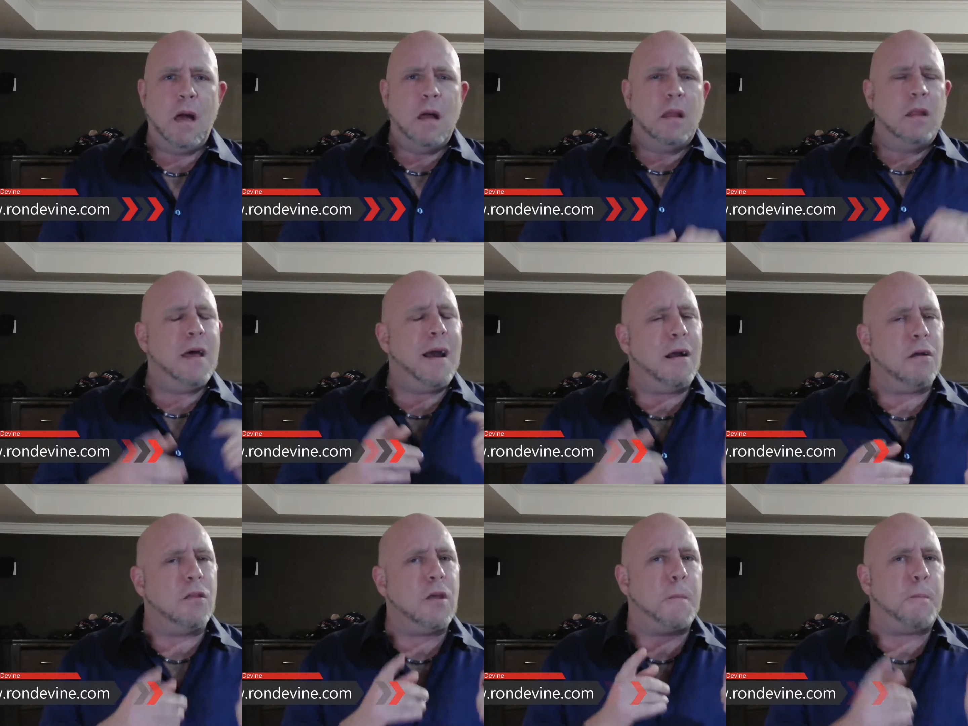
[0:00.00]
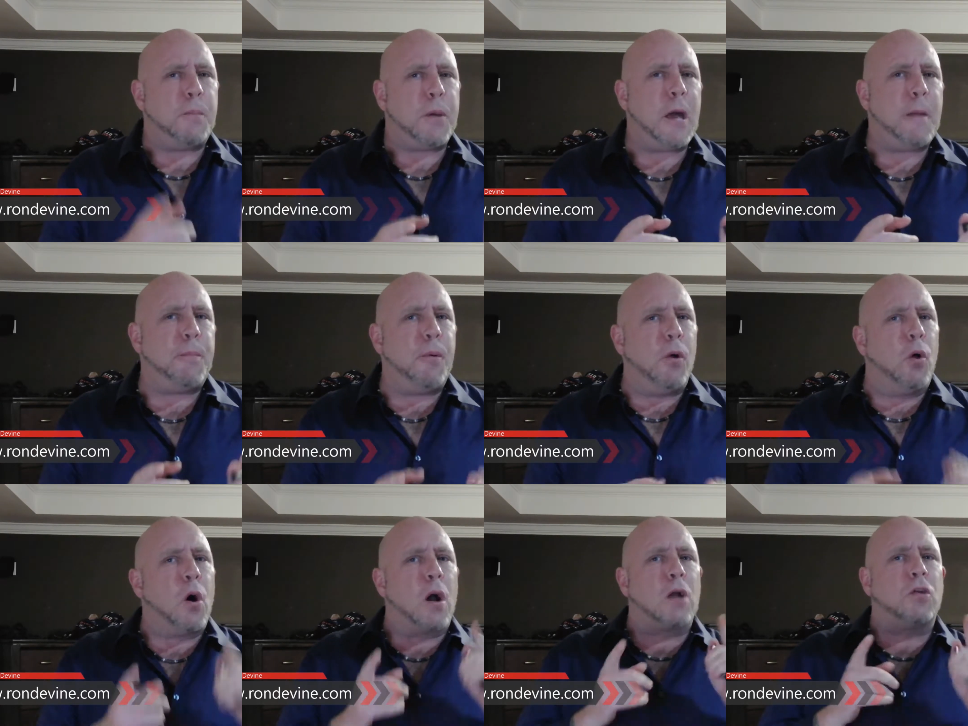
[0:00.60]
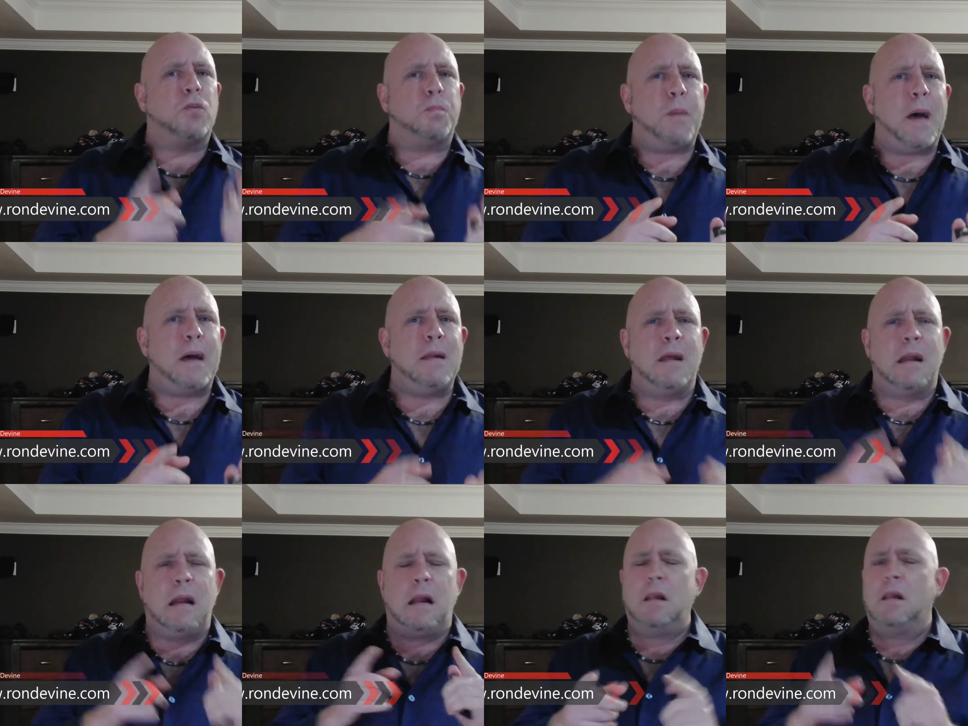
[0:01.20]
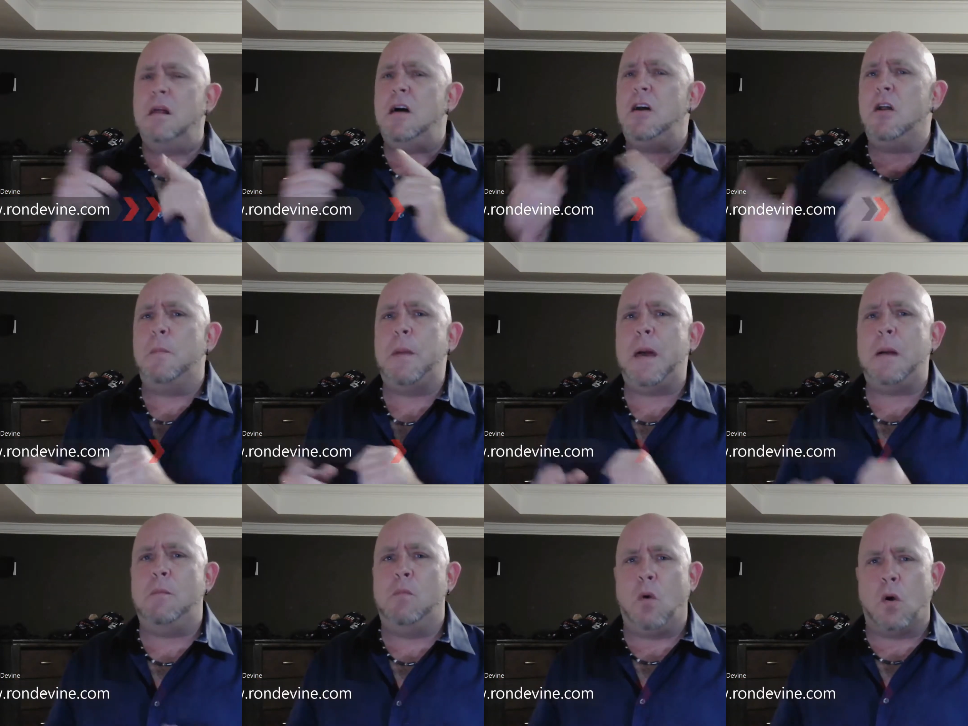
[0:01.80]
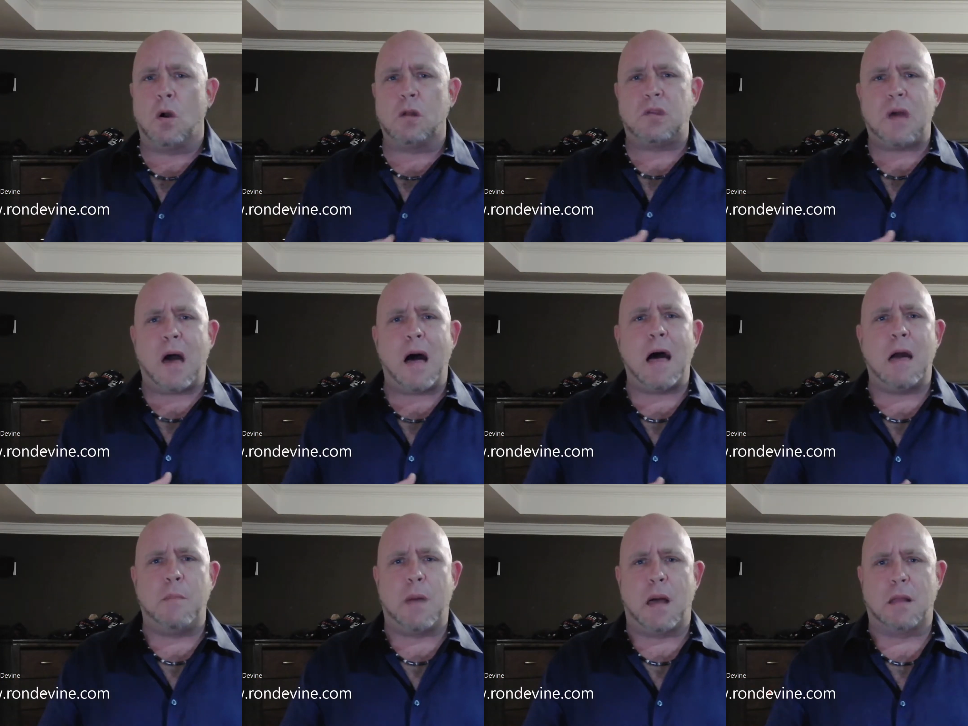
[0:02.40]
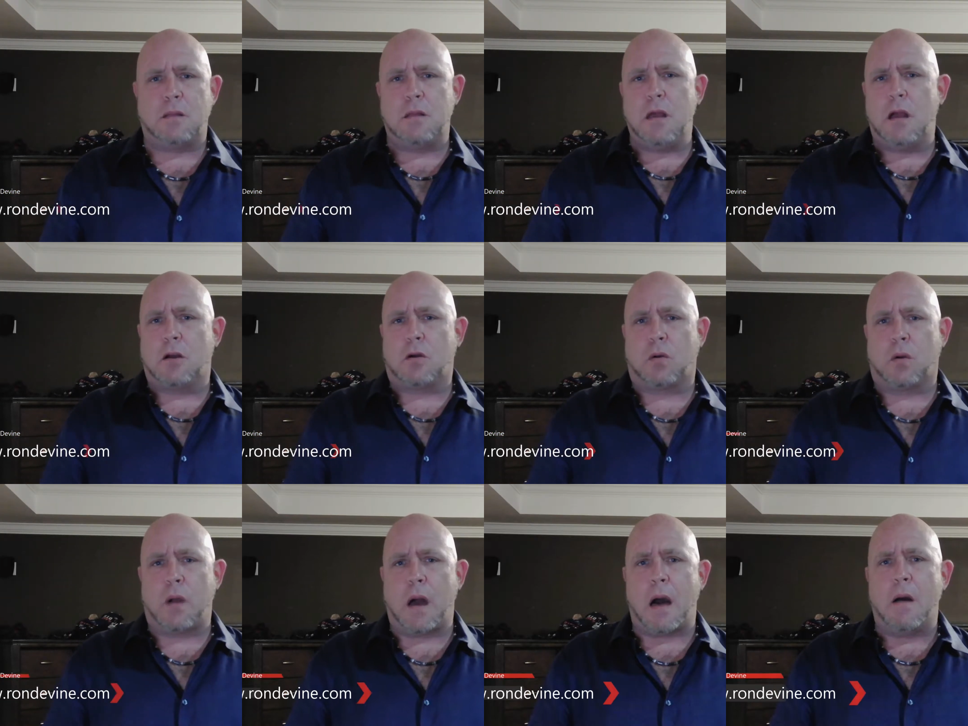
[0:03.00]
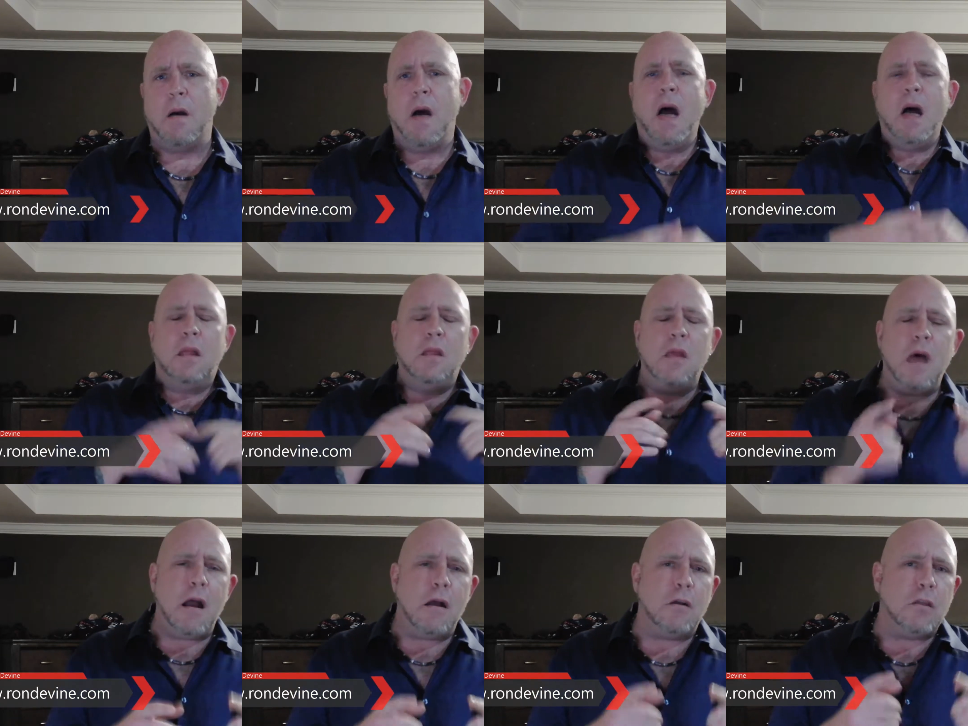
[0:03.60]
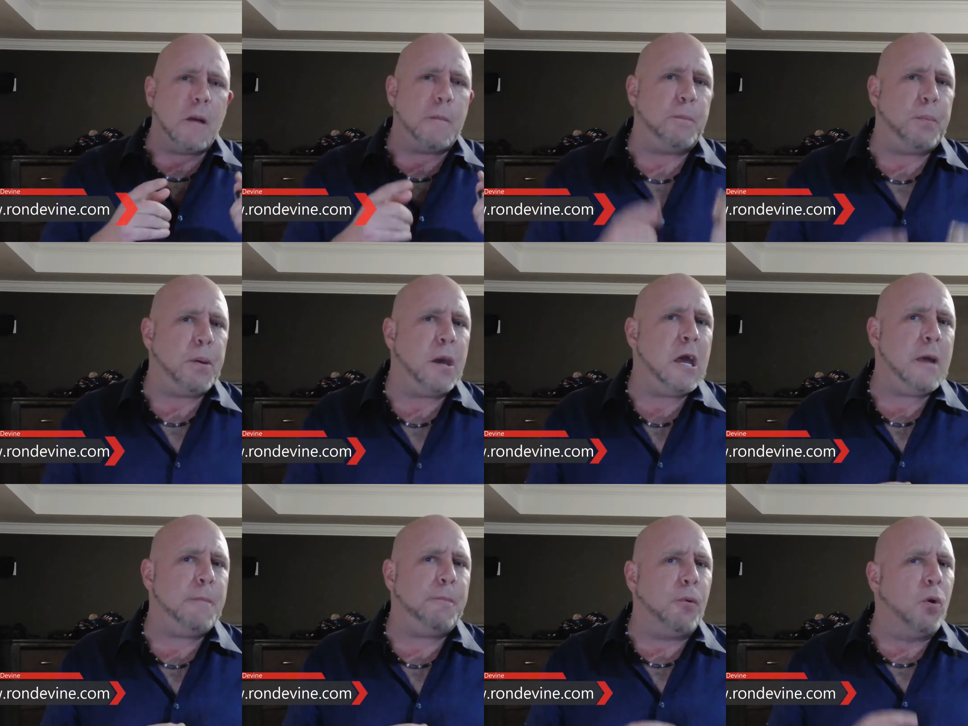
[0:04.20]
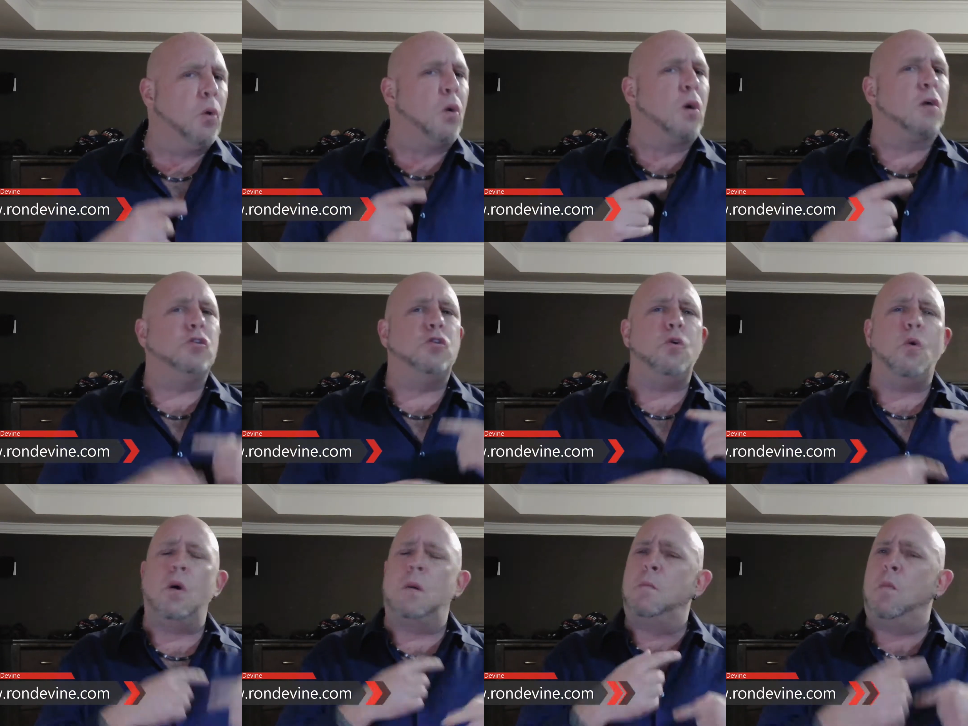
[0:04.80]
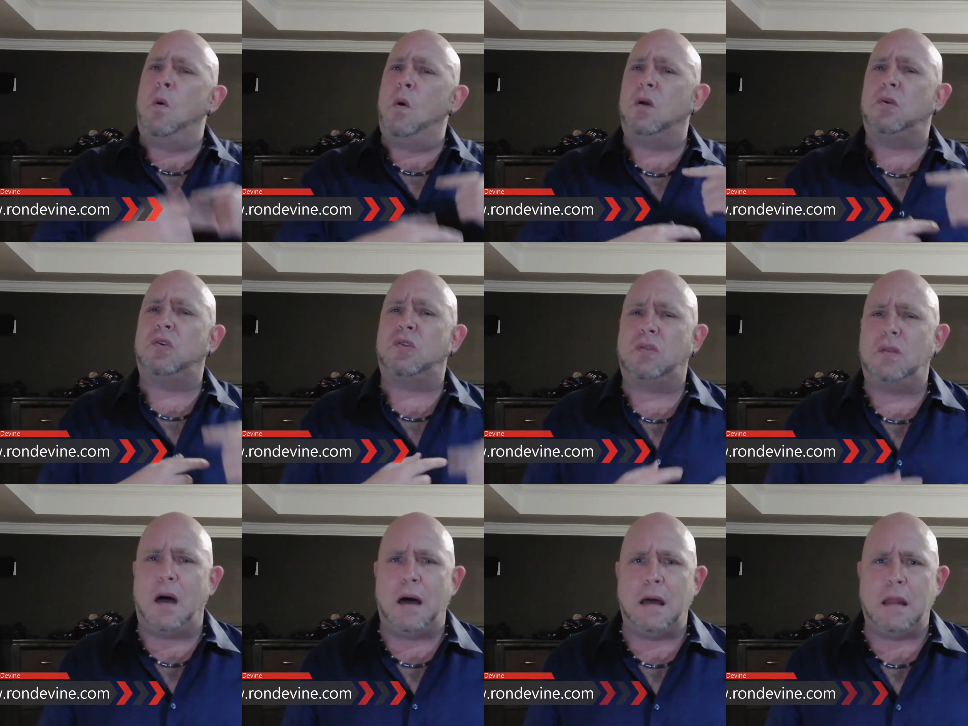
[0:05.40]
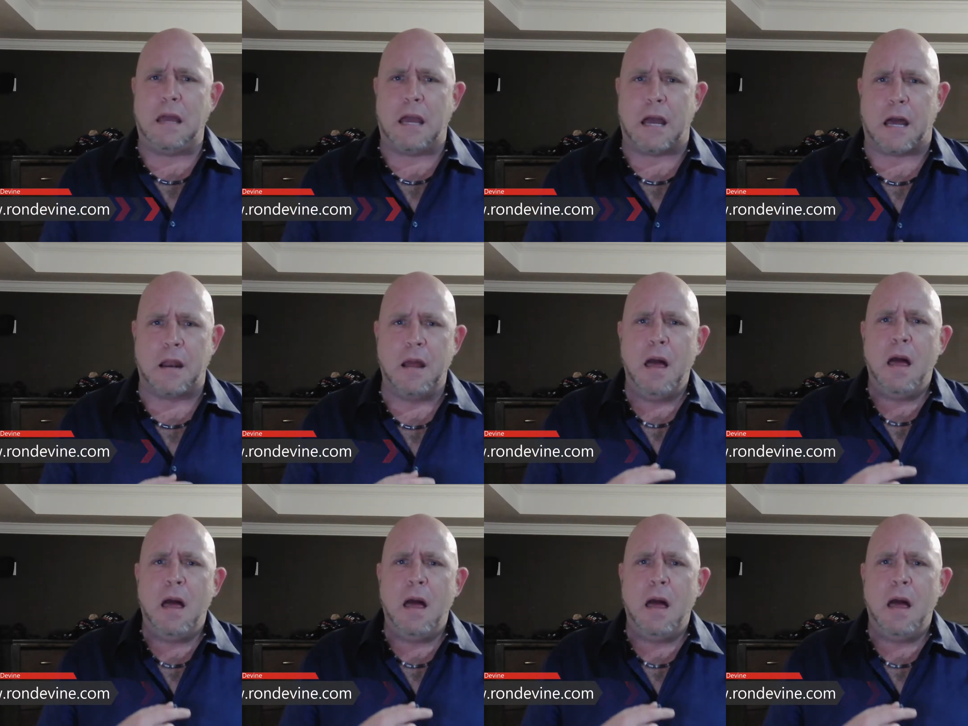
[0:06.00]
They're the people who are spending a little bit more time at their craft. They're the people who are doing more studying